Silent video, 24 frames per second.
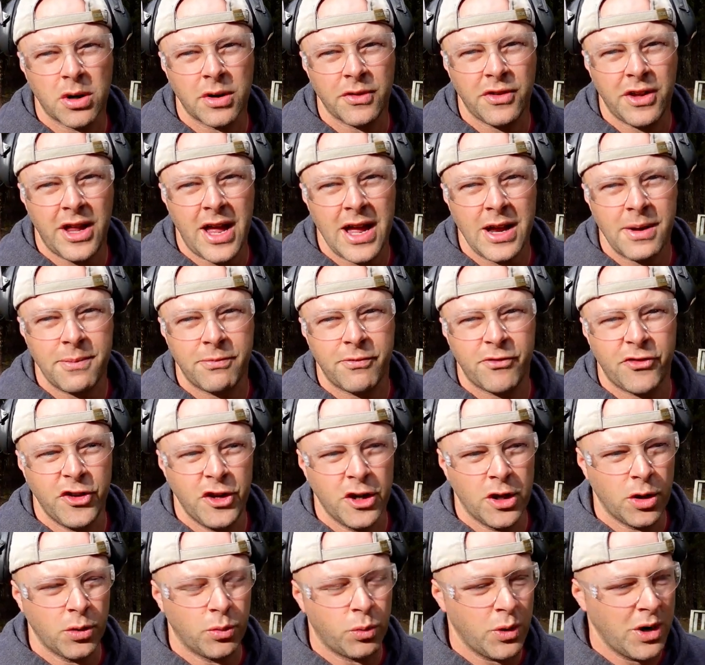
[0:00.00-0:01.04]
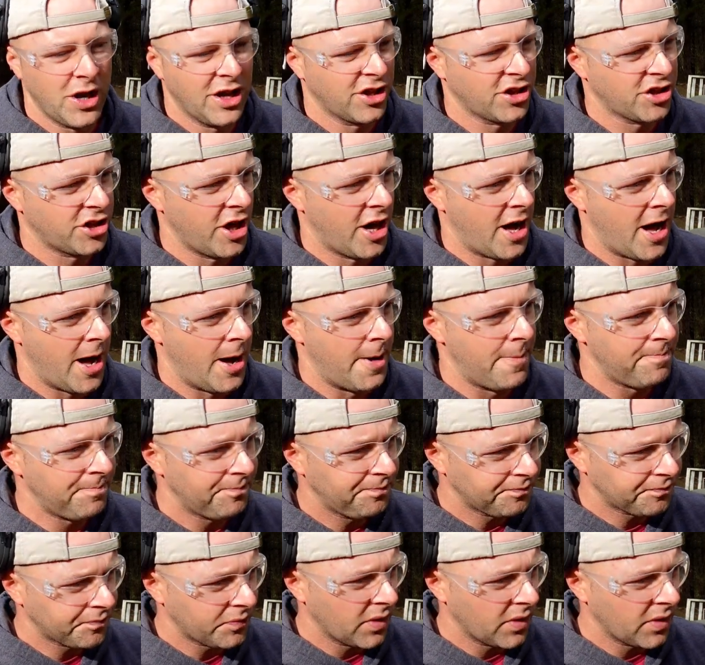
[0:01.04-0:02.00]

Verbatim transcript: of like filled with um,